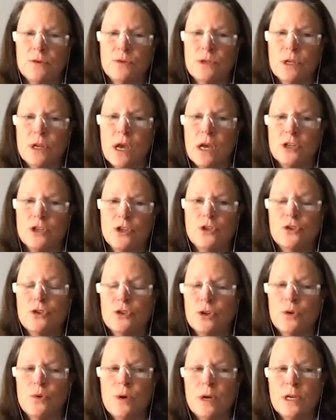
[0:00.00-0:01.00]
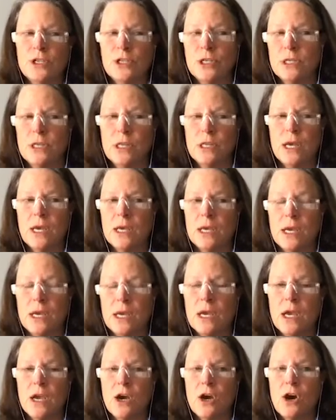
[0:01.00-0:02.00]
a certain question like,
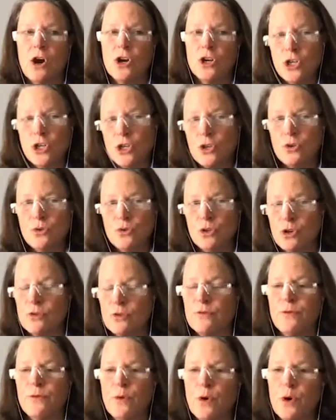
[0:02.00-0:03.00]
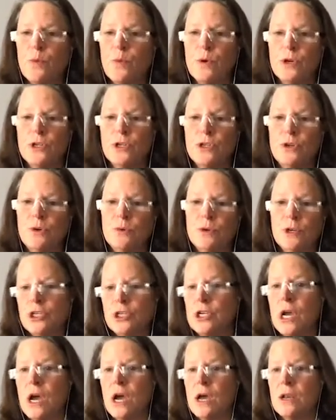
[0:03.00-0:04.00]
do you look forward to a
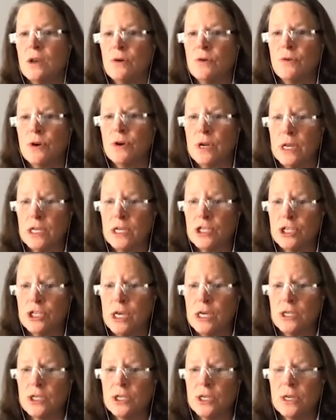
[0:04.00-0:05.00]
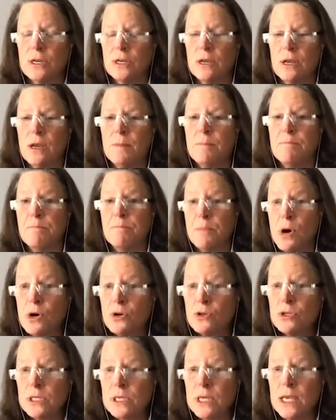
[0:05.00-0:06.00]
shot or an injection?
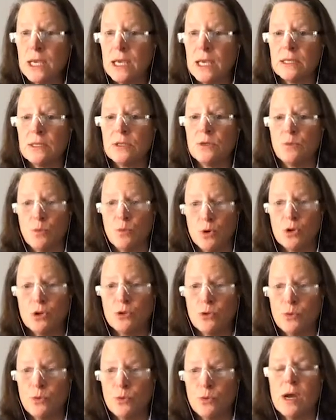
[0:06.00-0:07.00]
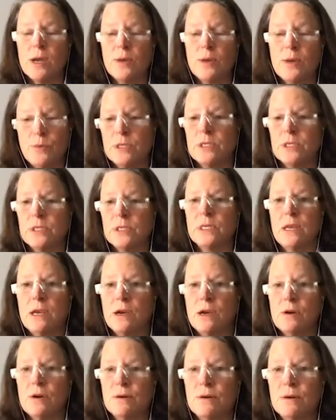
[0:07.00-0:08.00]
Most kids worldwide would say
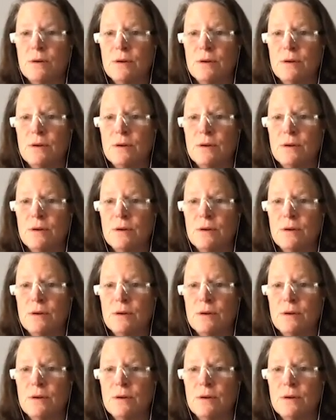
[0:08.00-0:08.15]
no.